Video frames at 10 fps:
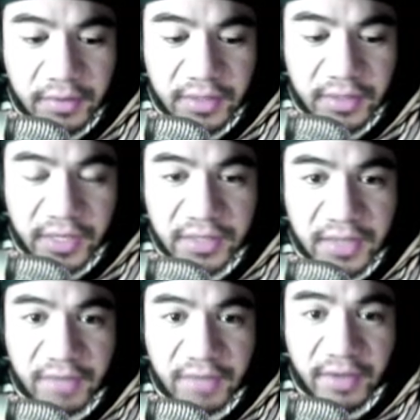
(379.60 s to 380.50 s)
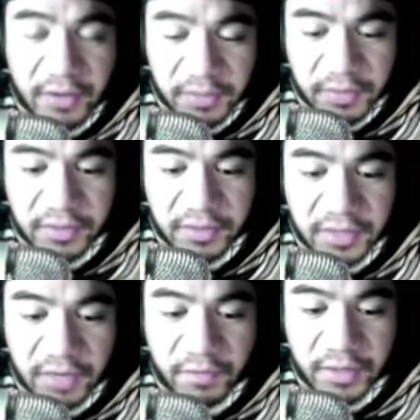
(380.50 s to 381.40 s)
Yes, they have accountability,
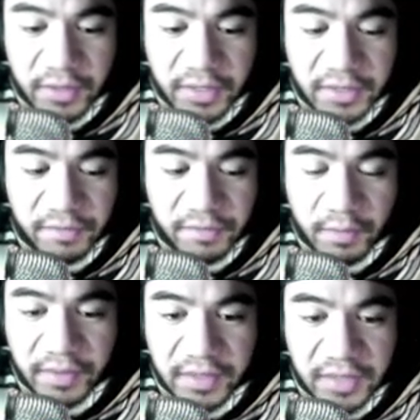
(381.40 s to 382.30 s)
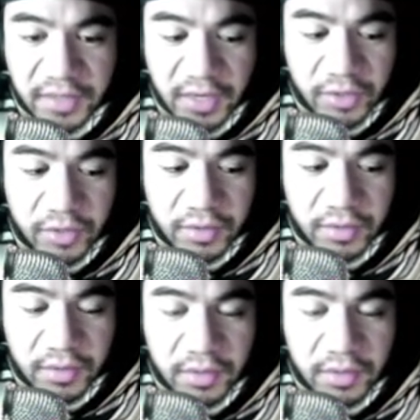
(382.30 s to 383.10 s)
everyone does for what they say and do,